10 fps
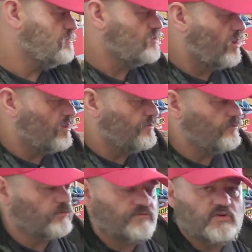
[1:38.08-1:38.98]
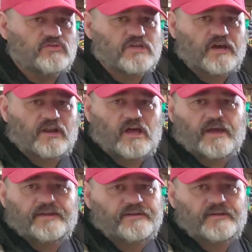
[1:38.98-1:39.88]
solid. The reviews
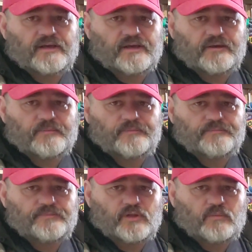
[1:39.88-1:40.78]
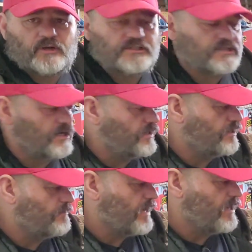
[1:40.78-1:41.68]
online, nobody said
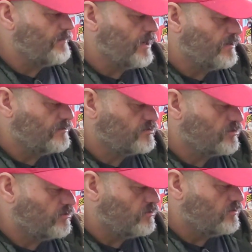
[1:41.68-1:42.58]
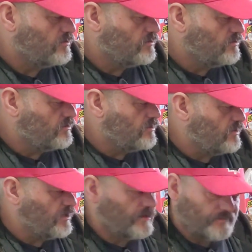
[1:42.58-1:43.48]
anything bad about it, so
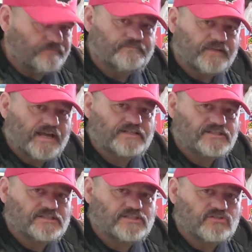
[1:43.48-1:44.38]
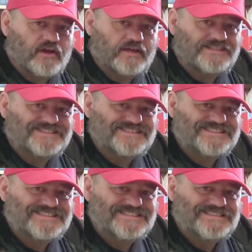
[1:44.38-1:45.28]
I'm anxious to try it.
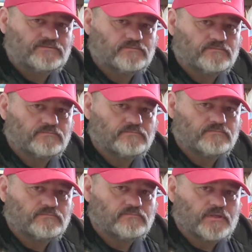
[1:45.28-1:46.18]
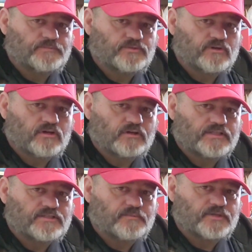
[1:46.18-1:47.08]
I'm sure I'll
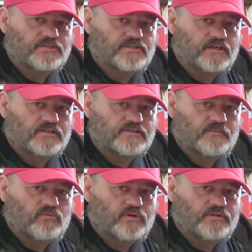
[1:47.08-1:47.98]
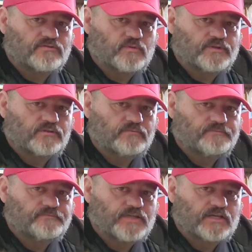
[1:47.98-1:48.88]
get something stuck at some point this winter
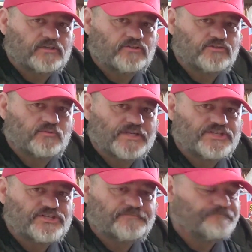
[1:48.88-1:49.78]
that could use a winch.